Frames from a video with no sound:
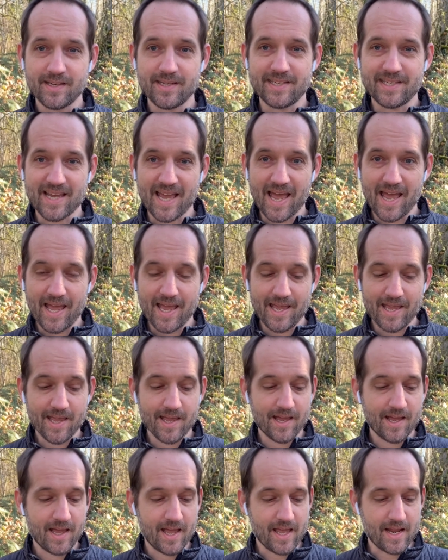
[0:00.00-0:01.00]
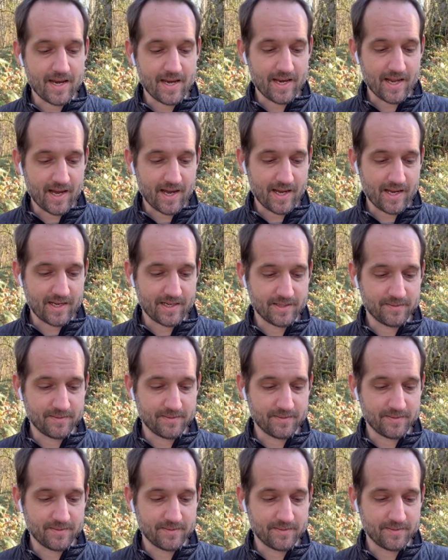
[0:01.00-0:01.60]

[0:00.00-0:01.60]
day and night.